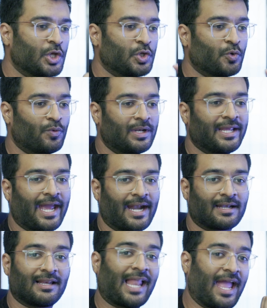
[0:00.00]
you will
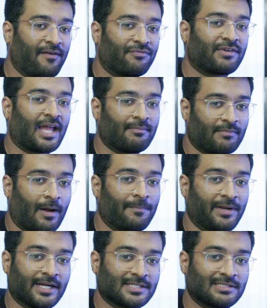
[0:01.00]
get lifetime
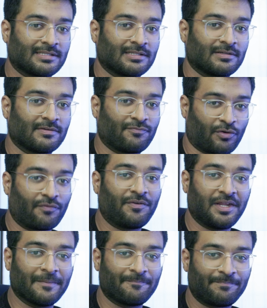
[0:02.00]
updates for
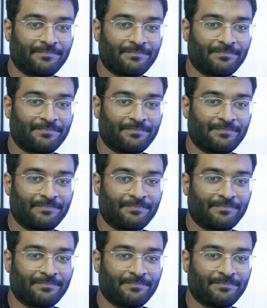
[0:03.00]
free.